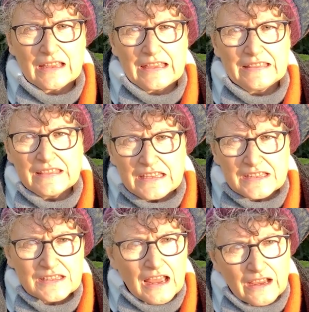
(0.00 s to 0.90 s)
in
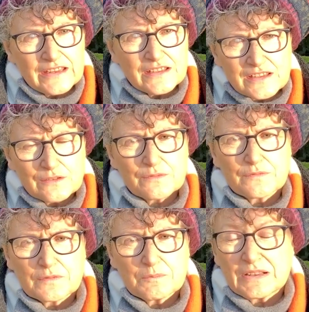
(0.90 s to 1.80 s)
these kinds of
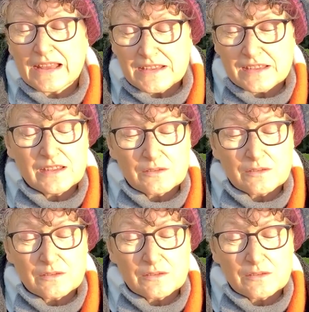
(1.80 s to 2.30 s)
places